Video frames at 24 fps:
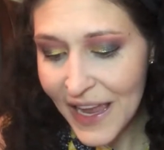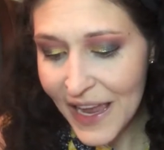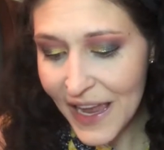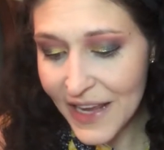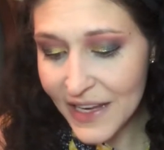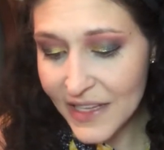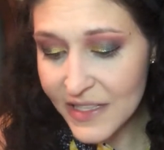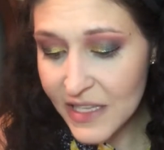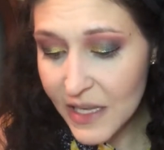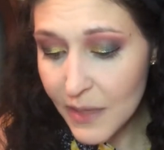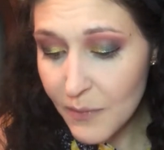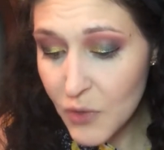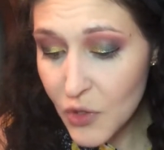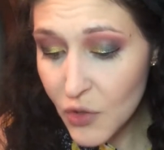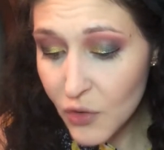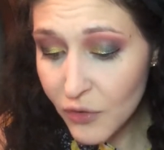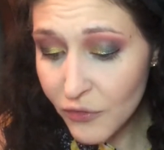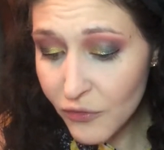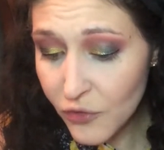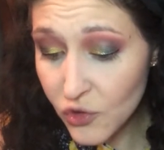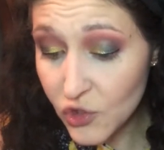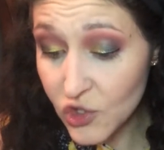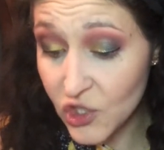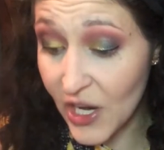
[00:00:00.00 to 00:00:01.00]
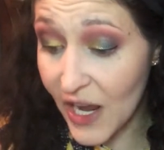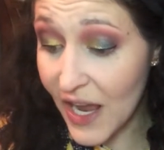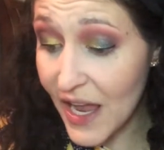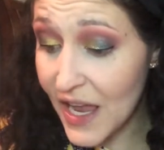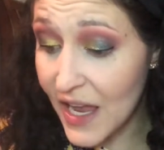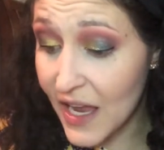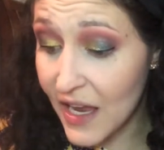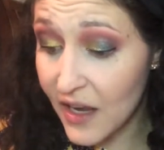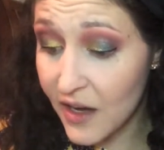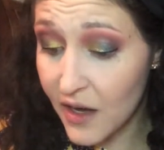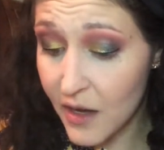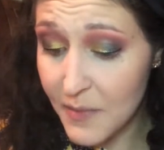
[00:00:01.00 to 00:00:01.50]
And it's a beautiful
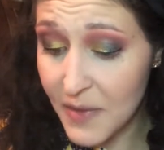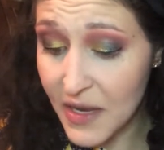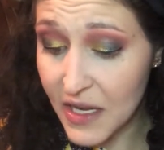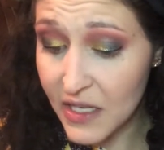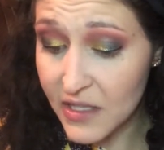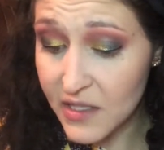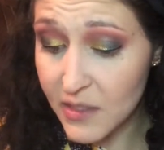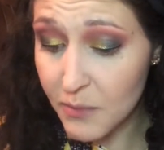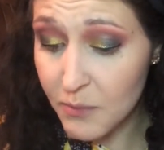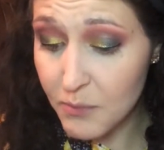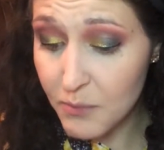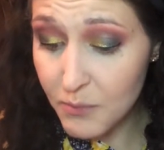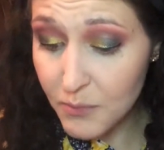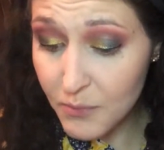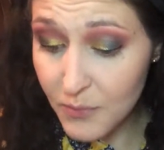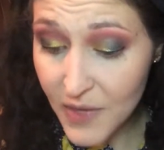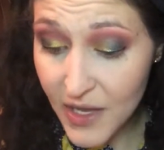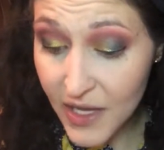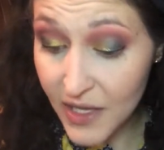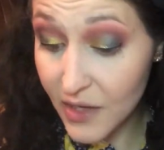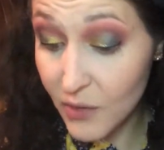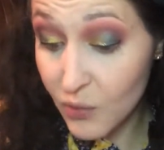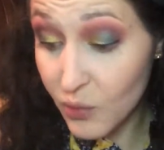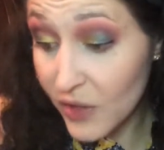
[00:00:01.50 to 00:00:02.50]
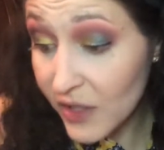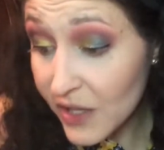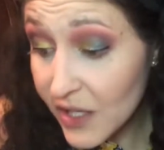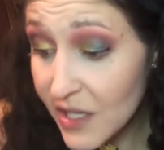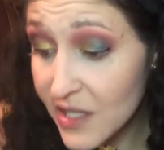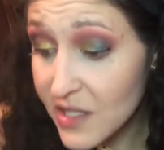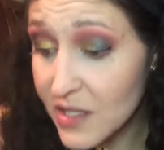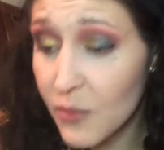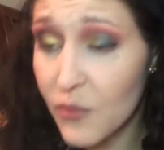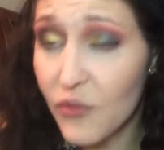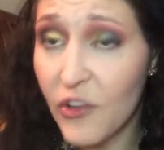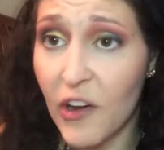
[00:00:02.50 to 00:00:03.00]
shade. I mean, it really
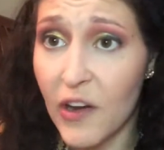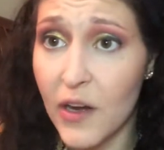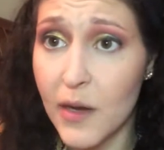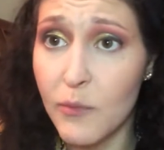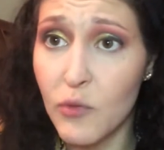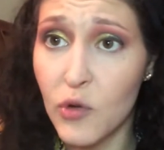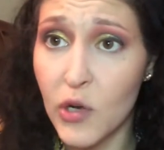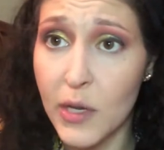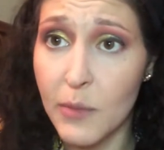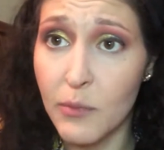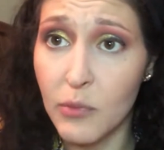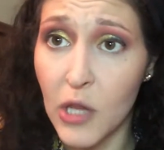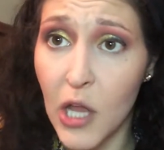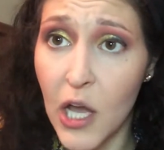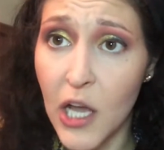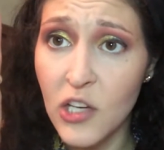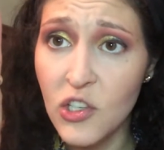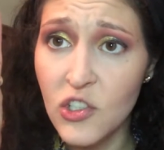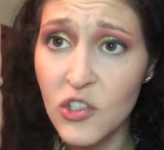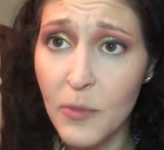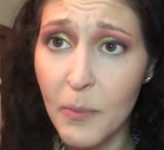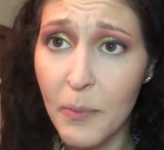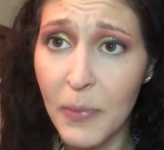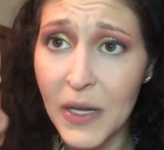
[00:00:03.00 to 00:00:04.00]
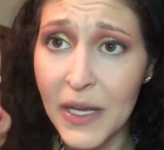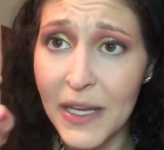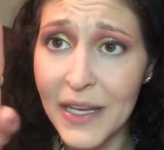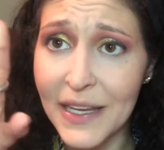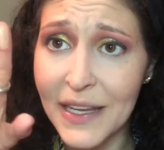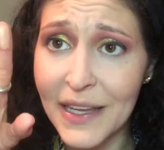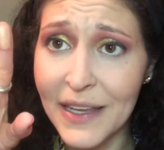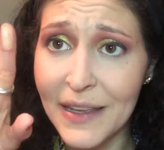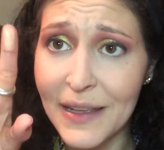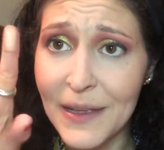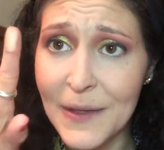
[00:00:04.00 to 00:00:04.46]
is a very pretty blush, but